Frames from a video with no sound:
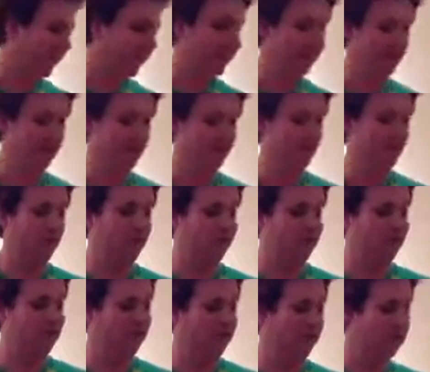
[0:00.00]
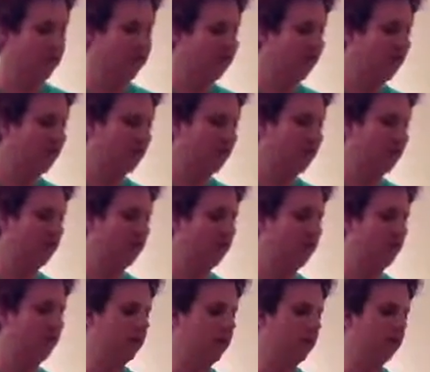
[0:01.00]
Had a look for one there, and there
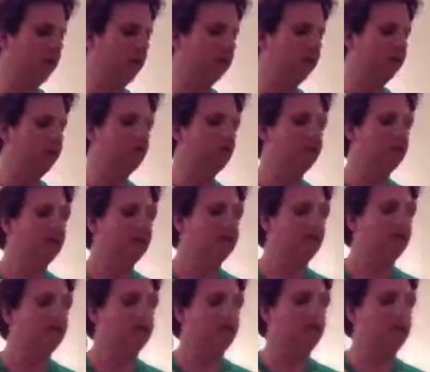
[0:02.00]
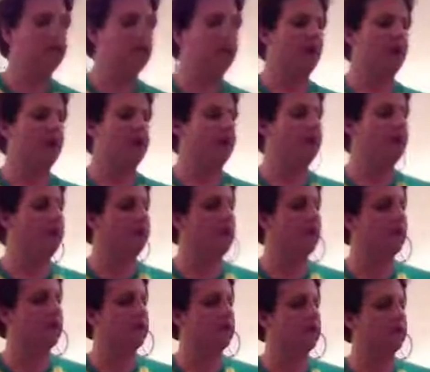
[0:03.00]
wasn't one. But
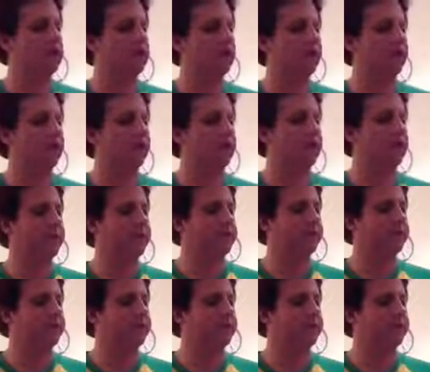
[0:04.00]
pretty good stuff.